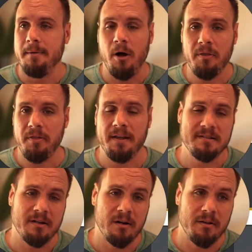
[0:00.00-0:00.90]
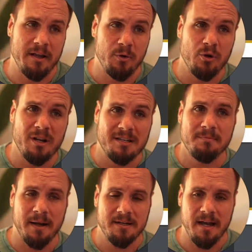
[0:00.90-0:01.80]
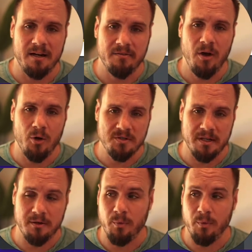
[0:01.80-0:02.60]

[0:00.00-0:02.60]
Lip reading: all the things that you'd expect out of hosting.